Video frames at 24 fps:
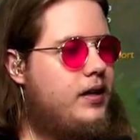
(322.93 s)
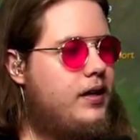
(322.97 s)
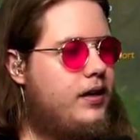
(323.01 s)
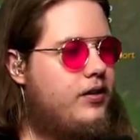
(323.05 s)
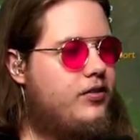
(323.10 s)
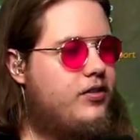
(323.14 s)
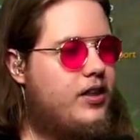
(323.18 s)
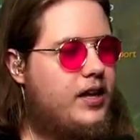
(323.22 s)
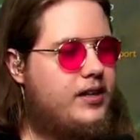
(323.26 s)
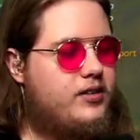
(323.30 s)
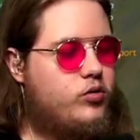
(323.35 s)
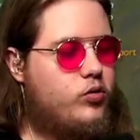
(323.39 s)

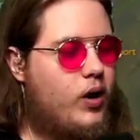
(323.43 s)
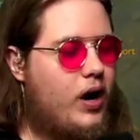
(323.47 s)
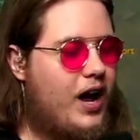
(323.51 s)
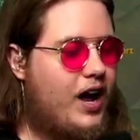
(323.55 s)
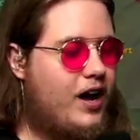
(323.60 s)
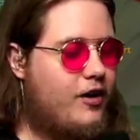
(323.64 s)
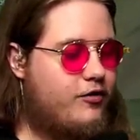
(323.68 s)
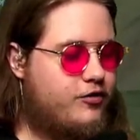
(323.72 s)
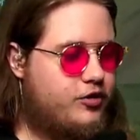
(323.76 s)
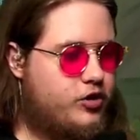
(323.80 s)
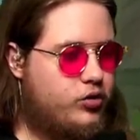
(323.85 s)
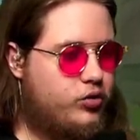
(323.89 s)
That you
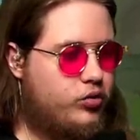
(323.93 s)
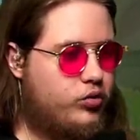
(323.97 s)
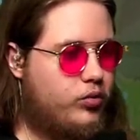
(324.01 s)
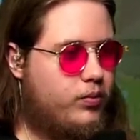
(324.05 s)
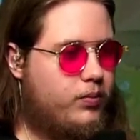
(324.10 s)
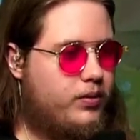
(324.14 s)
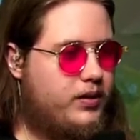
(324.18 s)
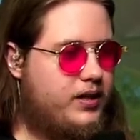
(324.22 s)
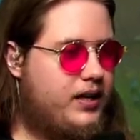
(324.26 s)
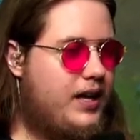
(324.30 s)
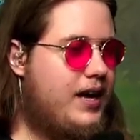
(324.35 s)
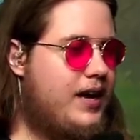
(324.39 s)
have to
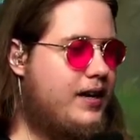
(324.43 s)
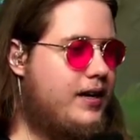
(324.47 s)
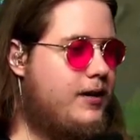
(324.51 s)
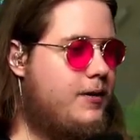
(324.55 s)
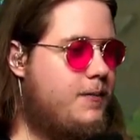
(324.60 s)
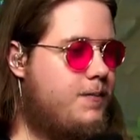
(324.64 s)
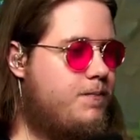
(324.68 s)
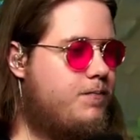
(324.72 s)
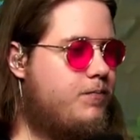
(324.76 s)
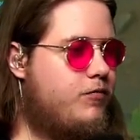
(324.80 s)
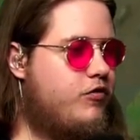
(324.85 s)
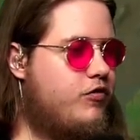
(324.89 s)
play
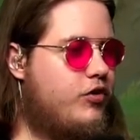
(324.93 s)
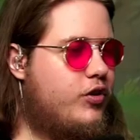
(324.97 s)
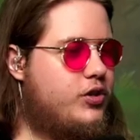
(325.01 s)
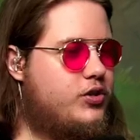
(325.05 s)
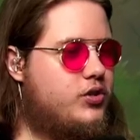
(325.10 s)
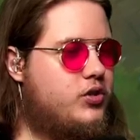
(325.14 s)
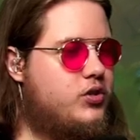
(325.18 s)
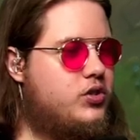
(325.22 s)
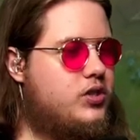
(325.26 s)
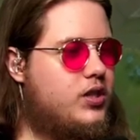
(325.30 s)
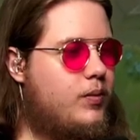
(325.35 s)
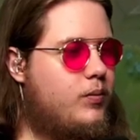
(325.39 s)

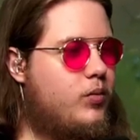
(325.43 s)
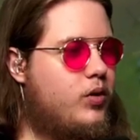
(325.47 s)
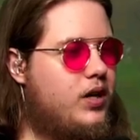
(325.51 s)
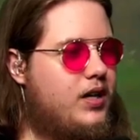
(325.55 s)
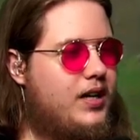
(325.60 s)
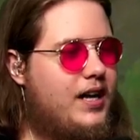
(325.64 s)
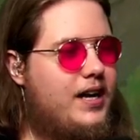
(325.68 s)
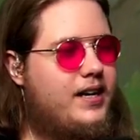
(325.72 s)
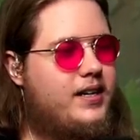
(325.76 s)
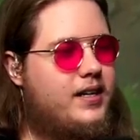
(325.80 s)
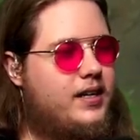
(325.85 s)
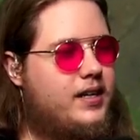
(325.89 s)
versus someone
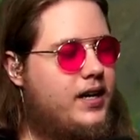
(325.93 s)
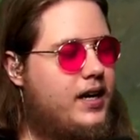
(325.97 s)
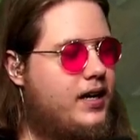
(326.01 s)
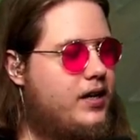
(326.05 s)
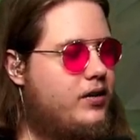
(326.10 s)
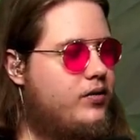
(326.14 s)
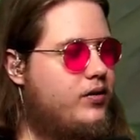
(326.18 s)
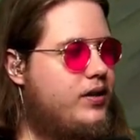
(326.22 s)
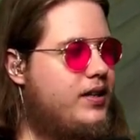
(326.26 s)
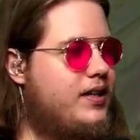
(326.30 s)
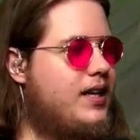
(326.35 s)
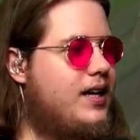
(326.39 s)
like a
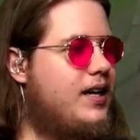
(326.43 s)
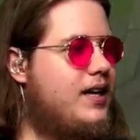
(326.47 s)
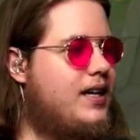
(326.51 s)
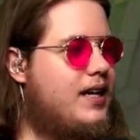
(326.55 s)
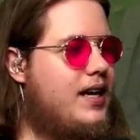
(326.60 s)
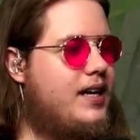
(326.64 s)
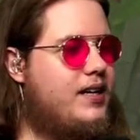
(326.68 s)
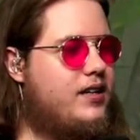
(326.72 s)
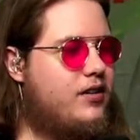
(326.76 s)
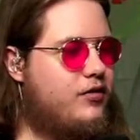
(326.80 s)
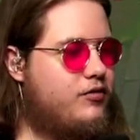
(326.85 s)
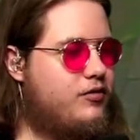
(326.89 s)
Katarina,
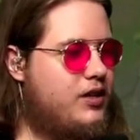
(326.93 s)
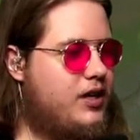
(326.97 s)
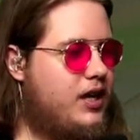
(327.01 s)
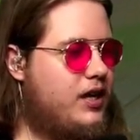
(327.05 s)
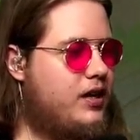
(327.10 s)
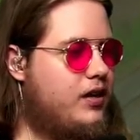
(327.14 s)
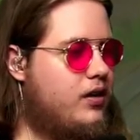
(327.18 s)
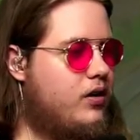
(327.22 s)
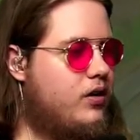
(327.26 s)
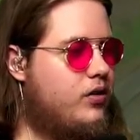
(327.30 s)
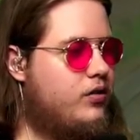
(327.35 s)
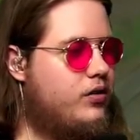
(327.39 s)
like a
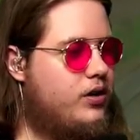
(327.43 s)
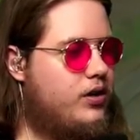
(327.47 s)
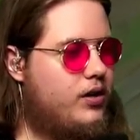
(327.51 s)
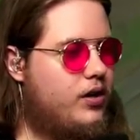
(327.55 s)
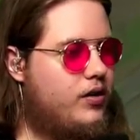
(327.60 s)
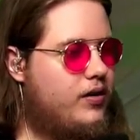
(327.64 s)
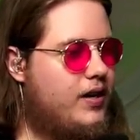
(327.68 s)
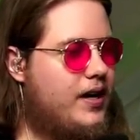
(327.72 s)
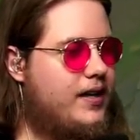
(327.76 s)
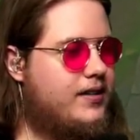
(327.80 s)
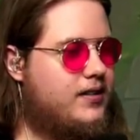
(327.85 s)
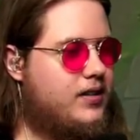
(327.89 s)
Viego, you know,
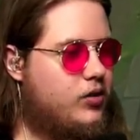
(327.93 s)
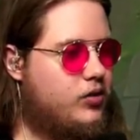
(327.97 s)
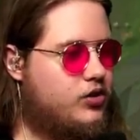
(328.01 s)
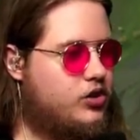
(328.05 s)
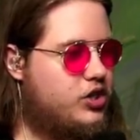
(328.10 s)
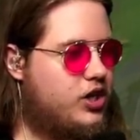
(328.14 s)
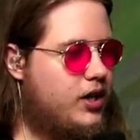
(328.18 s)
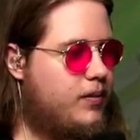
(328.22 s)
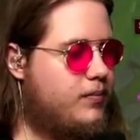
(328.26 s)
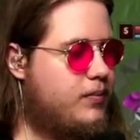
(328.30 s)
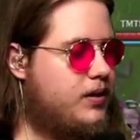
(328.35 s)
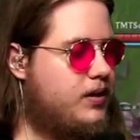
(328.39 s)
like those
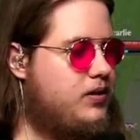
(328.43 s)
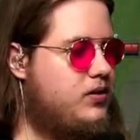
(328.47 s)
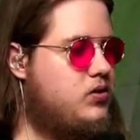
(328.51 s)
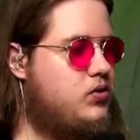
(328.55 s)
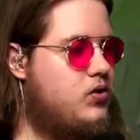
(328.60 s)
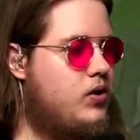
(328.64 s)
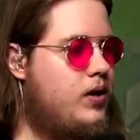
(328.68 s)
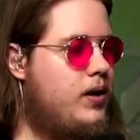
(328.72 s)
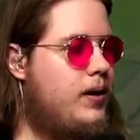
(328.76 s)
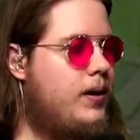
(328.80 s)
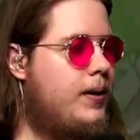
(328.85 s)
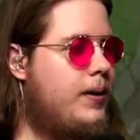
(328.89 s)
champions
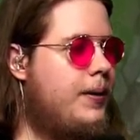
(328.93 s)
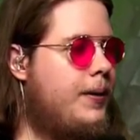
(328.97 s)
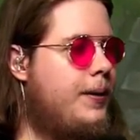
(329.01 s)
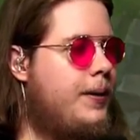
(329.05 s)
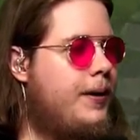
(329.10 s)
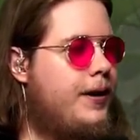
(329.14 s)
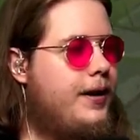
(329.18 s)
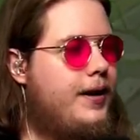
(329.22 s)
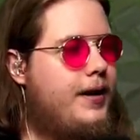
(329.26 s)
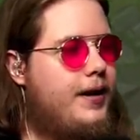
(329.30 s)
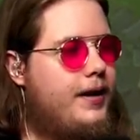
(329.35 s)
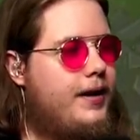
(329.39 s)

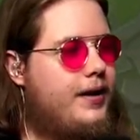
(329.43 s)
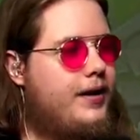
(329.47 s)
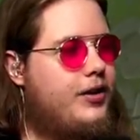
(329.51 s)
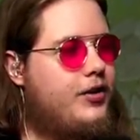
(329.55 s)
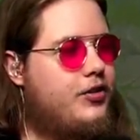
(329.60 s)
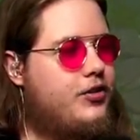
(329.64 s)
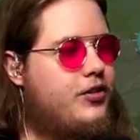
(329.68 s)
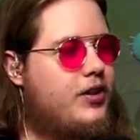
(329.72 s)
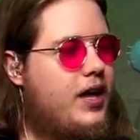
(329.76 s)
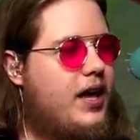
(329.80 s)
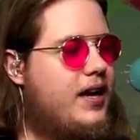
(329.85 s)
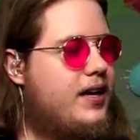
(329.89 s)

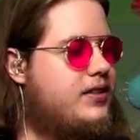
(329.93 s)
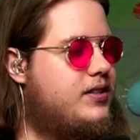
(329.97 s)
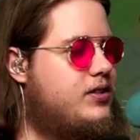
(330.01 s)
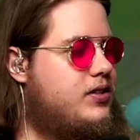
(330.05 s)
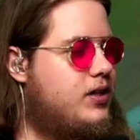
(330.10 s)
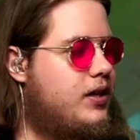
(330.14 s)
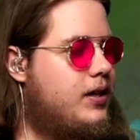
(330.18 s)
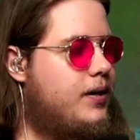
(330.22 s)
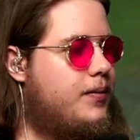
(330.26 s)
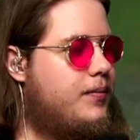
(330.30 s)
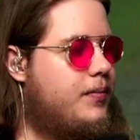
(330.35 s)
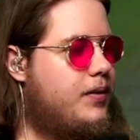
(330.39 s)
that
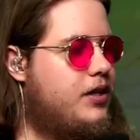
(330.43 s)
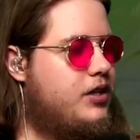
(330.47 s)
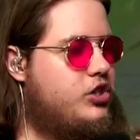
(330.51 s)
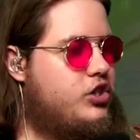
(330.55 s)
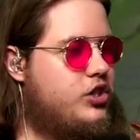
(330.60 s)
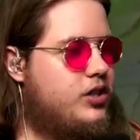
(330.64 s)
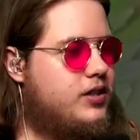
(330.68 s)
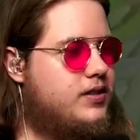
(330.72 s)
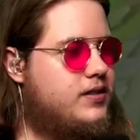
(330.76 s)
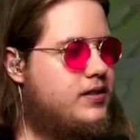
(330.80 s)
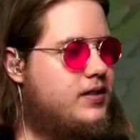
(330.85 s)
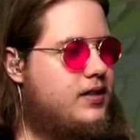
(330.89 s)

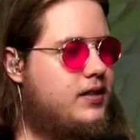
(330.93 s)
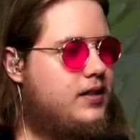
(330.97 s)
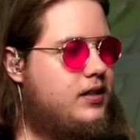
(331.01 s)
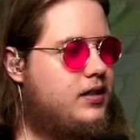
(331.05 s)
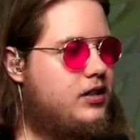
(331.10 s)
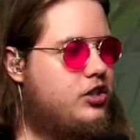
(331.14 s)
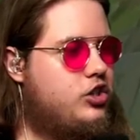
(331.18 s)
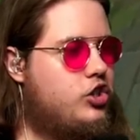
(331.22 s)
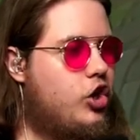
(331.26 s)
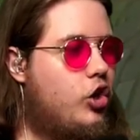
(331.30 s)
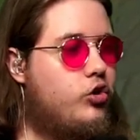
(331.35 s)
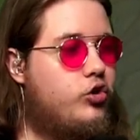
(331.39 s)
just
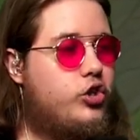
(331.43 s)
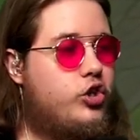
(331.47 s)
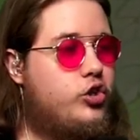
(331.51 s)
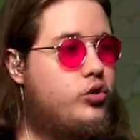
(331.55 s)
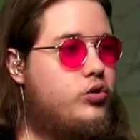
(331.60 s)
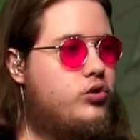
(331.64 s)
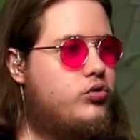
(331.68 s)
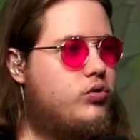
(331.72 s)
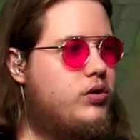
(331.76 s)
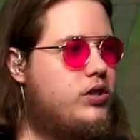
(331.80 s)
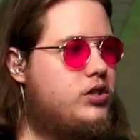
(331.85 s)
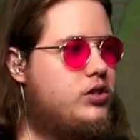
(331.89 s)
don't
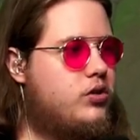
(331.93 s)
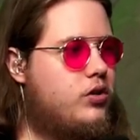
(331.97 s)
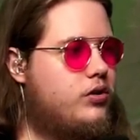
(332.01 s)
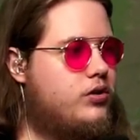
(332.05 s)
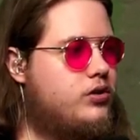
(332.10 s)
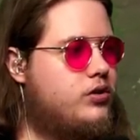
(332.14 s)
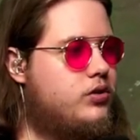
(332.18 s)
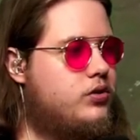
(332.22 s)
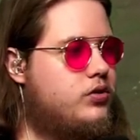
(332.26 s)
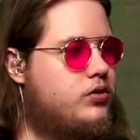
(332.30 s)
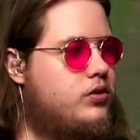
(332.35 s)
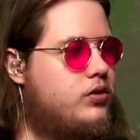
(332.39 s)
use
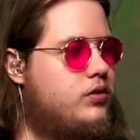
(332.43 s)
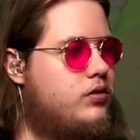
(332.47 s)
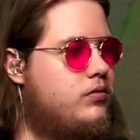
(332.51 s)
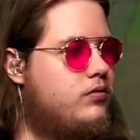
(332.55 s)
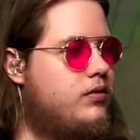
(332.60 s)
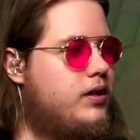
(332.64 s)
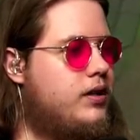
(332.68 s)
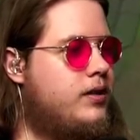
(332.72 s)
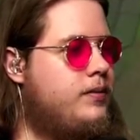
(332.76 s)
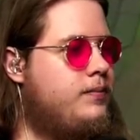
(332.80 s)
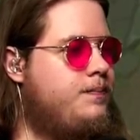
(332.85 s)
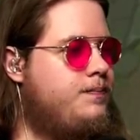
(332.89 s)
resources,
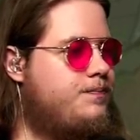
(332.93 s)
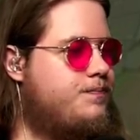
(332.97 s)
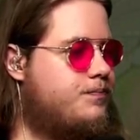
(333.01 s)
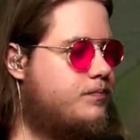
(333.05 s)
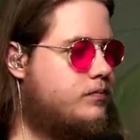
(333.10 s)
right?